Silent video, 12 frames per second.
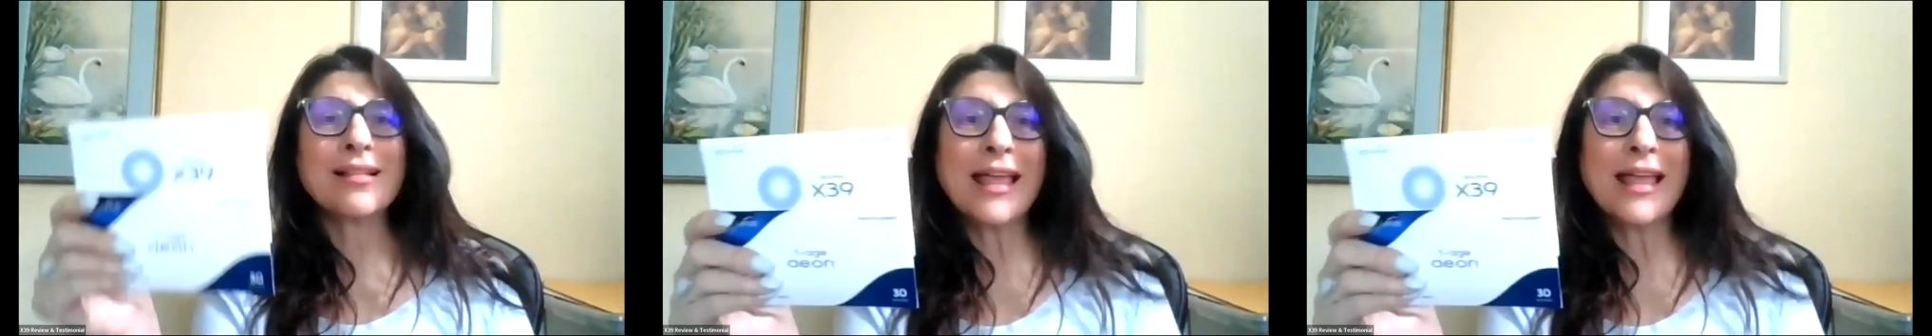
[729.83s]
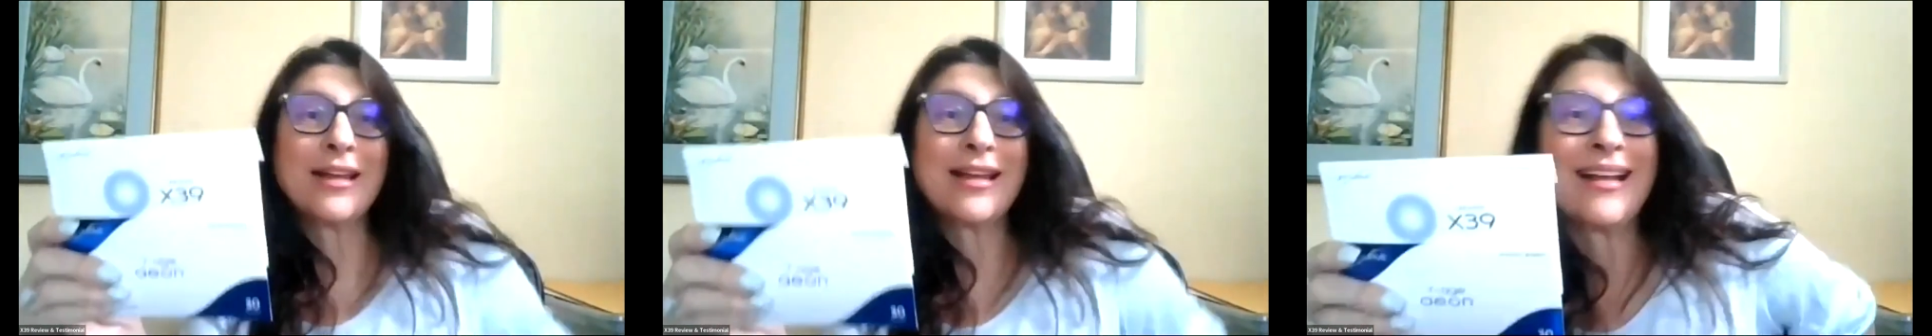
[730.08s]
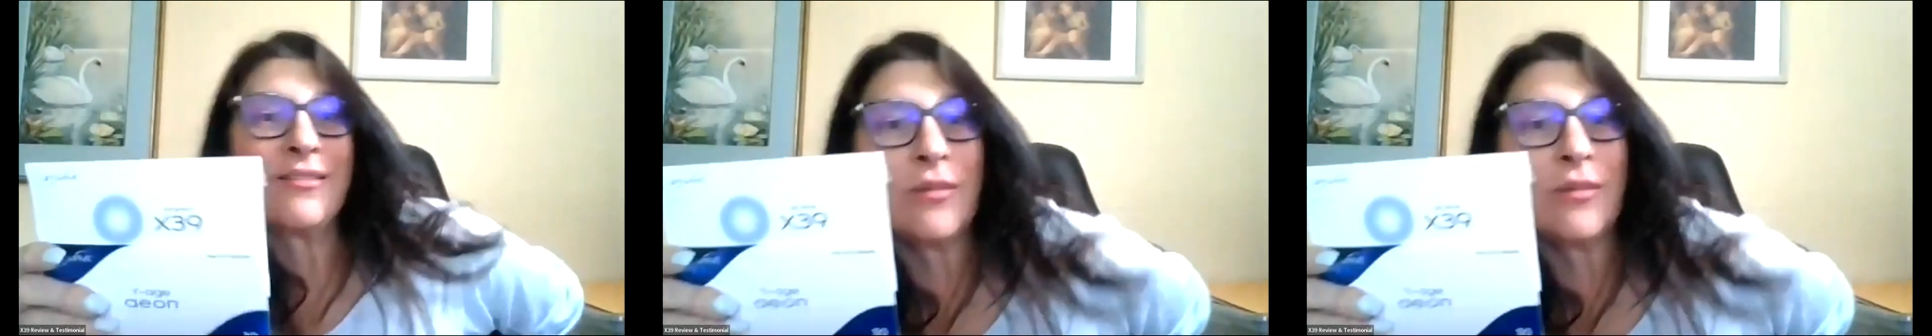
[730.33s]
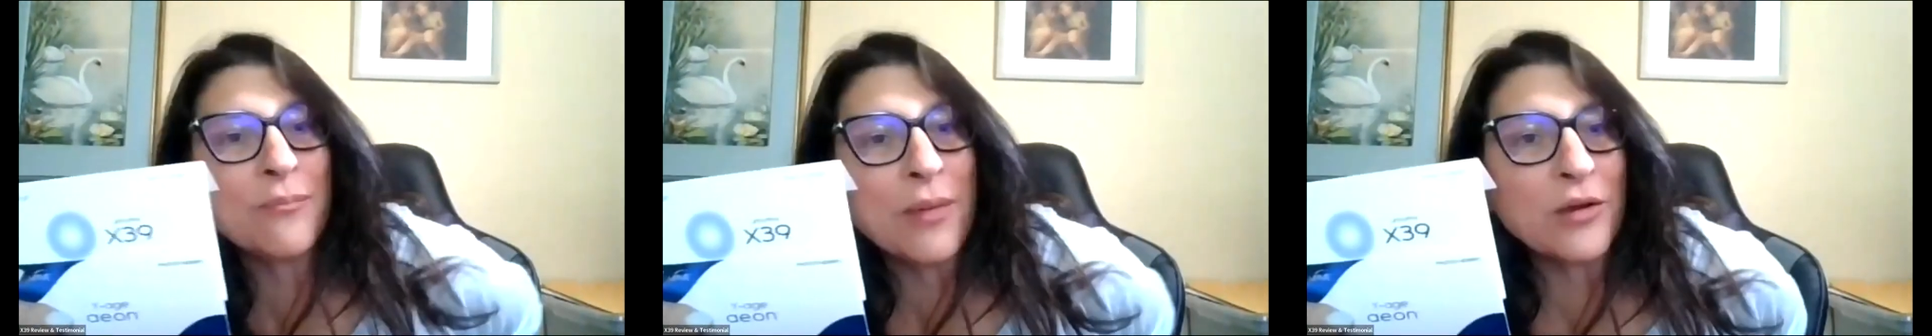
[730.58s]
Like,
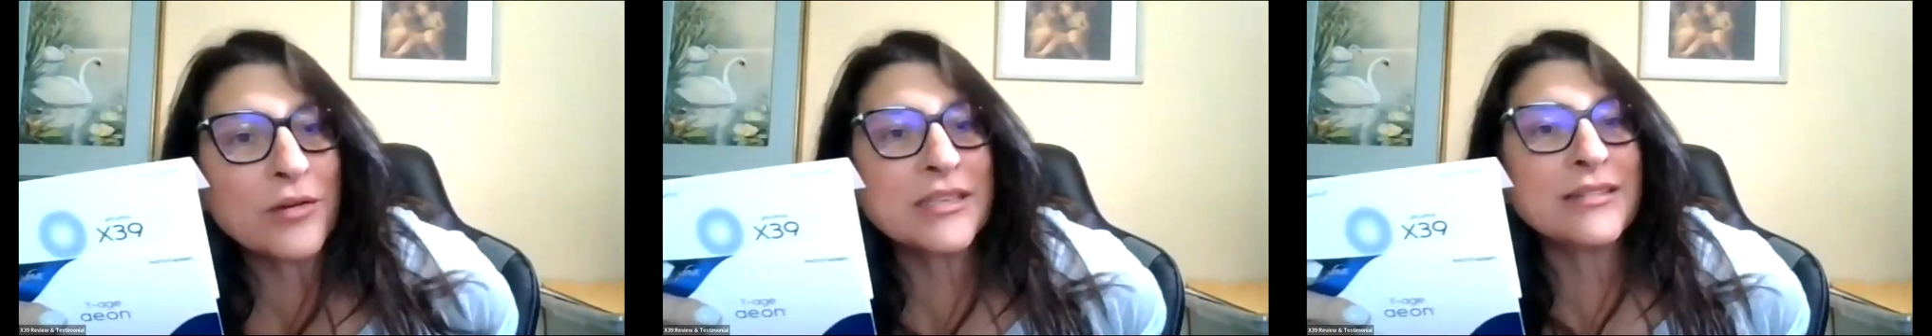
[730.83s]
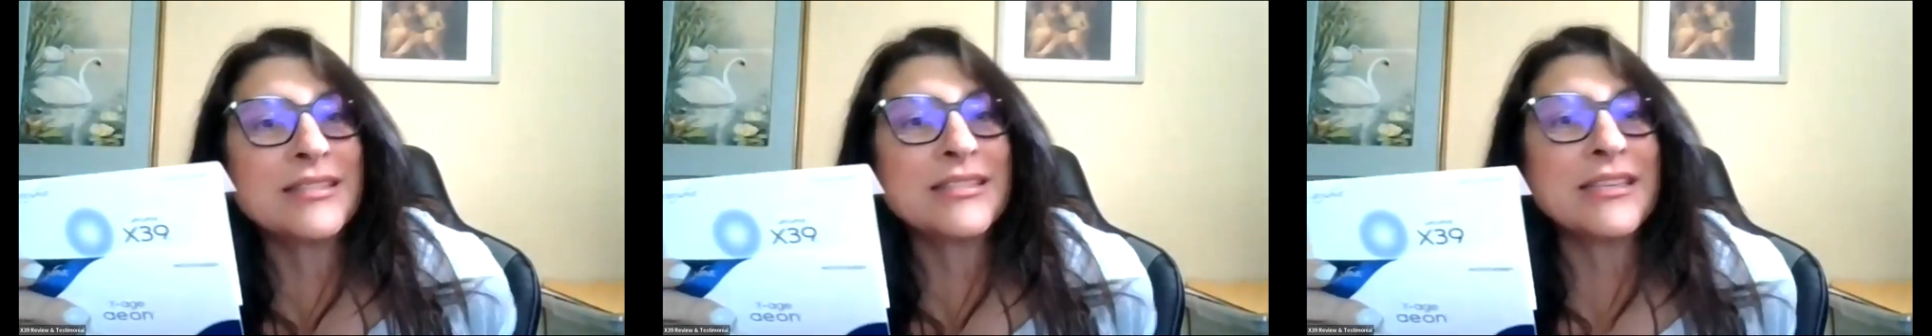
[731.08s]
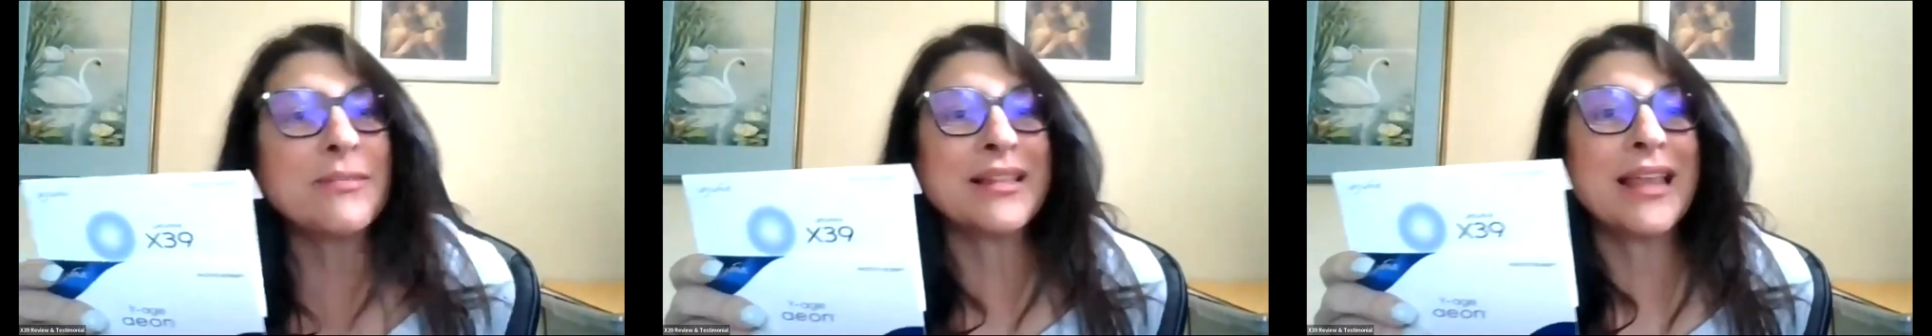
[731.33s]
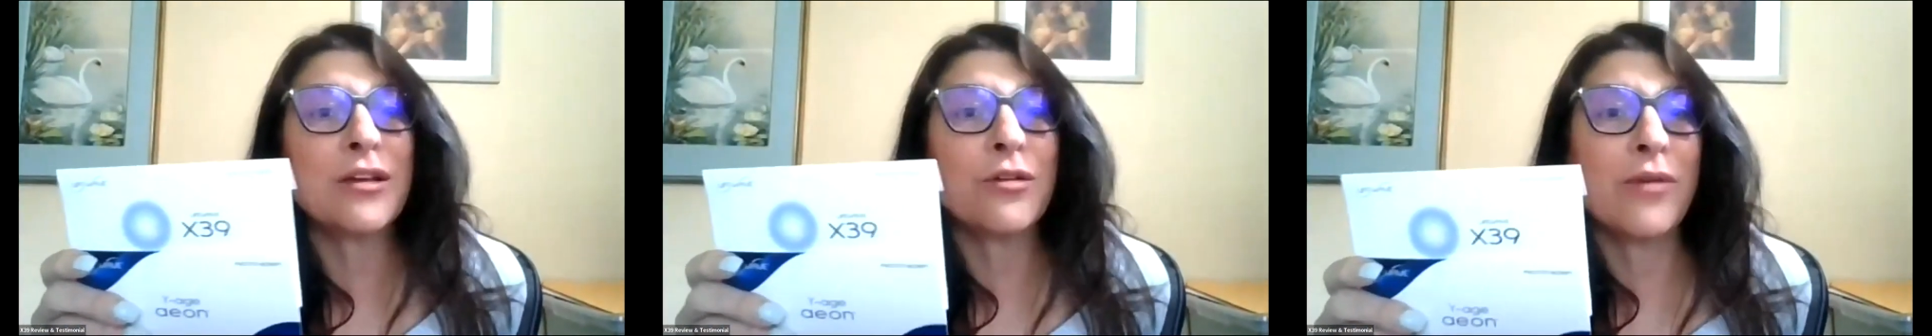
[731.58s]
embarrassing to say, but
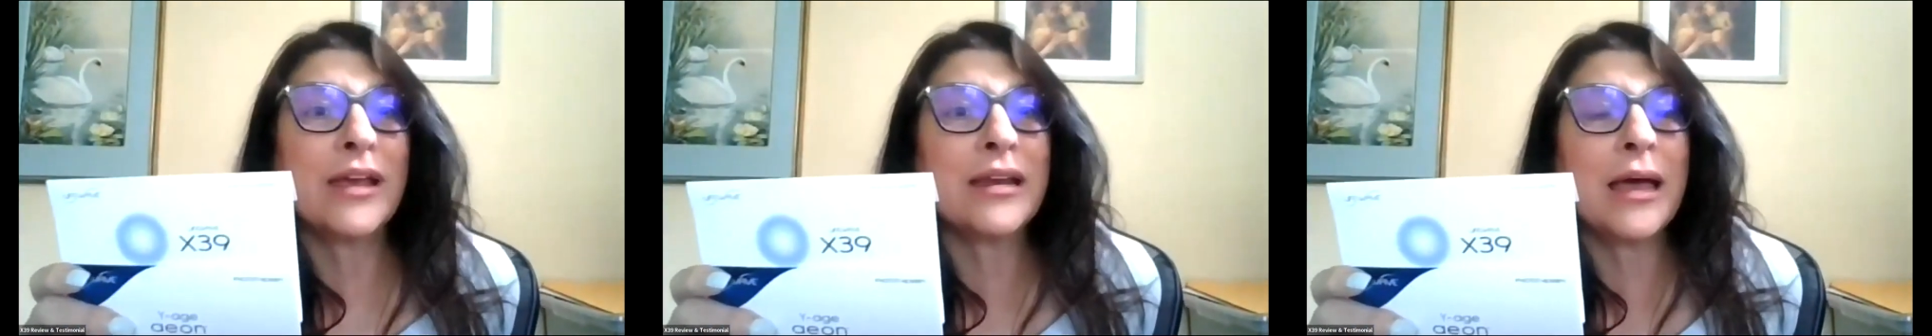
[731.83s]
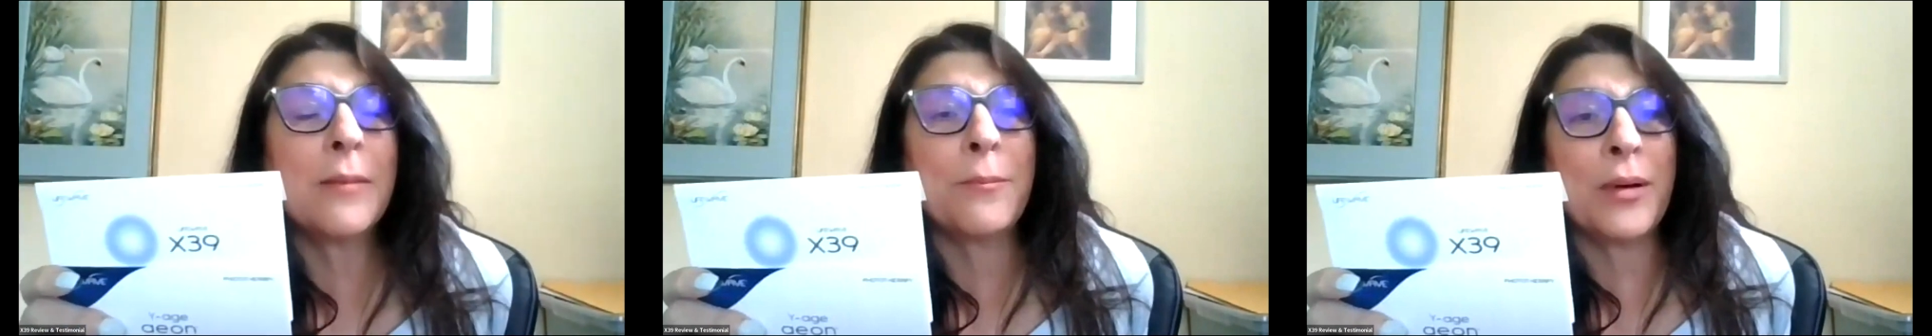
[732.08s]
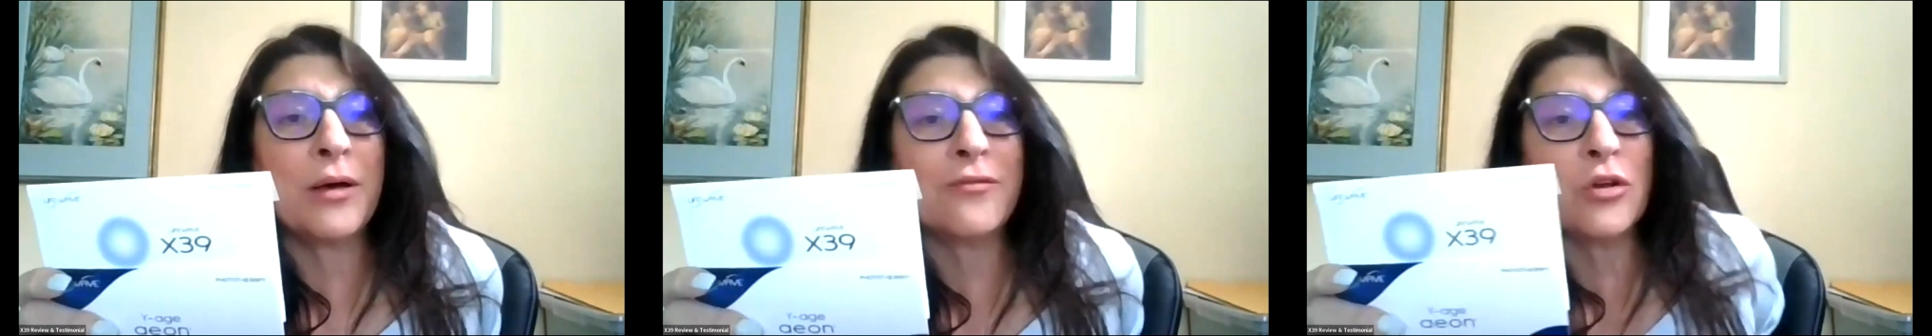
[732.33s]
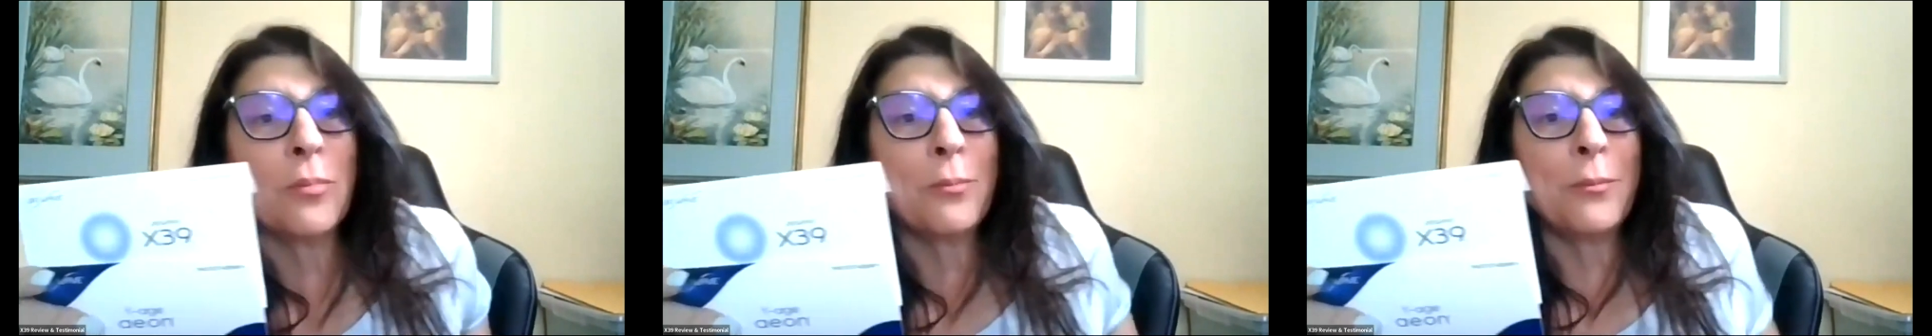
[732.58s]
like right above
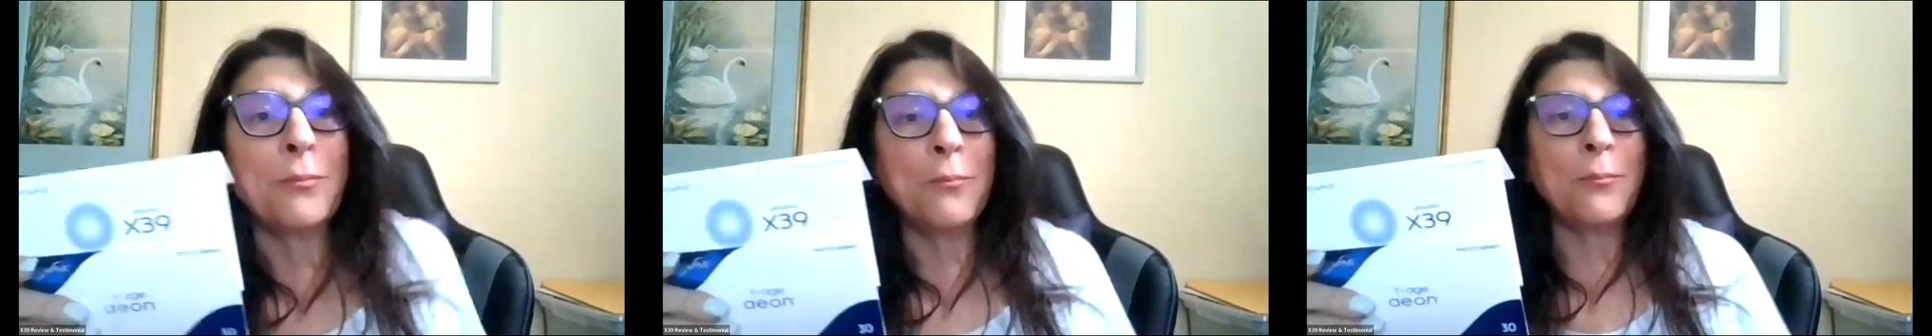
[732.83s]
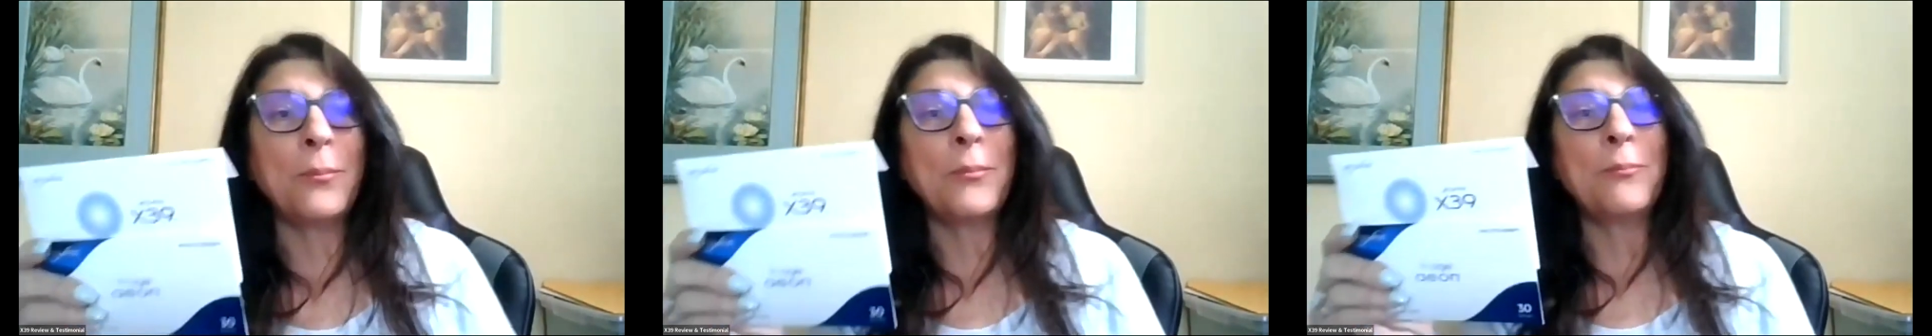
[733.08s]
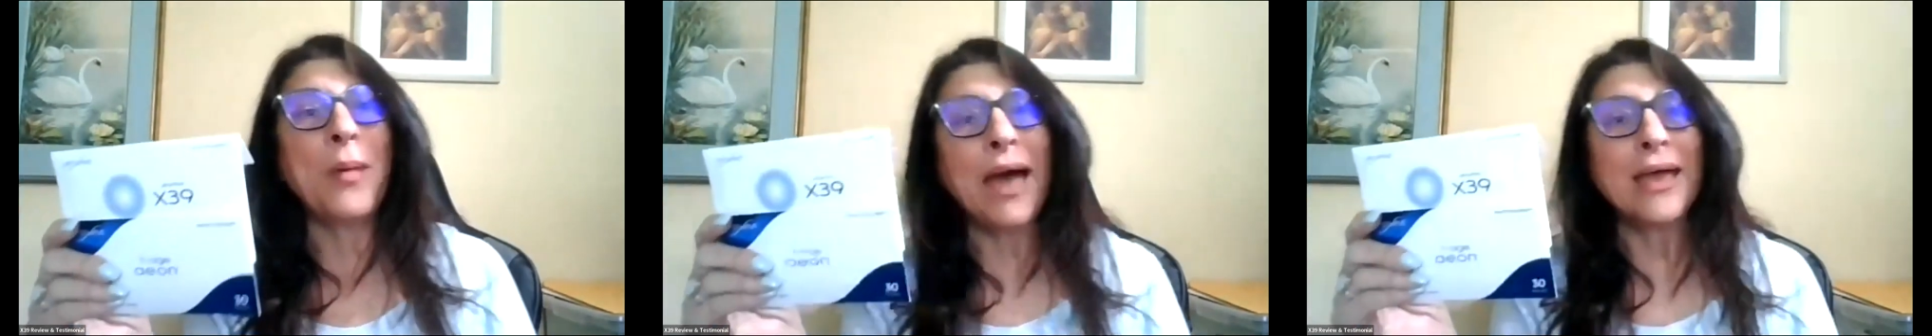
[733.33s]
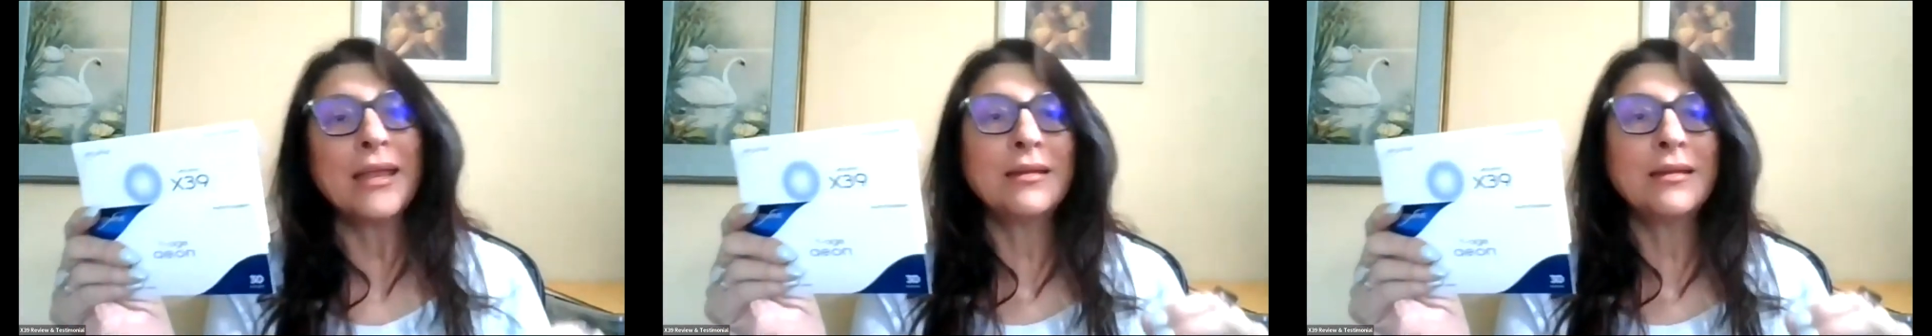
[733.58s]
your butt